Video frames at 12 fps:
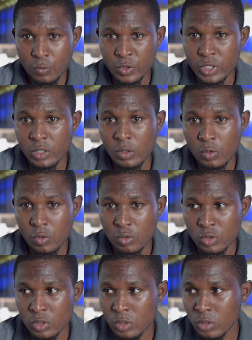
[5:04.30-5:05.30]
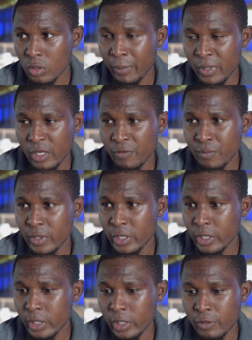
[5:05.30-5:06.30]
with the glucose. Believe
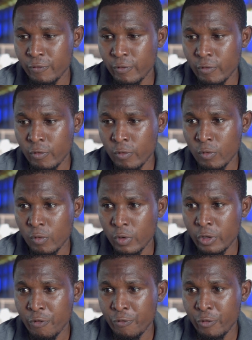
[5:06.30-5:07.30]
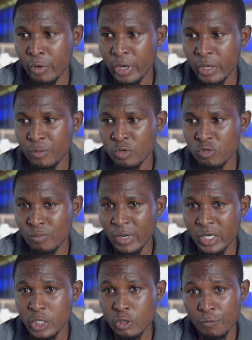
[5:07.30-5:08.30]
me, if you are able to
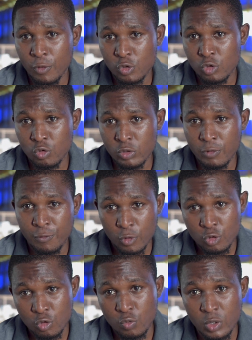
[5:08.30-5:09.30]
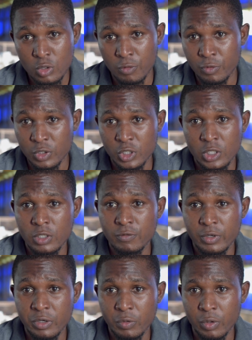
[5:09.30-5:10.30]
manage the first 2 weeks of your chicken
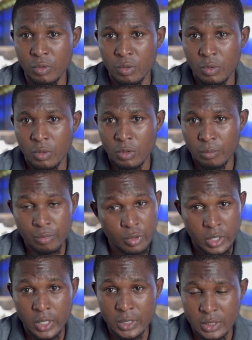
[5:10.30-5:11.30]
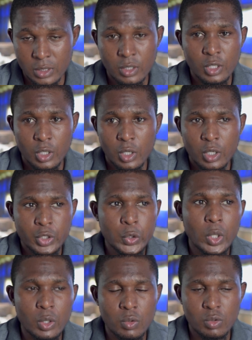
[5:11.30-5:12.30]
very well, broilers,
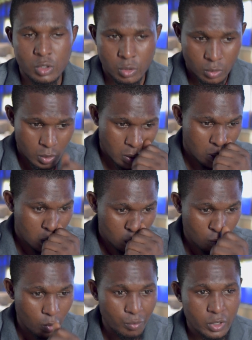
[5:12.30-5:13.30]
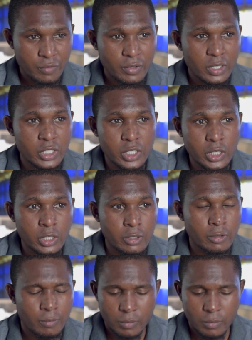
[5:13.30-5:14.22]
you are good. So when we give them the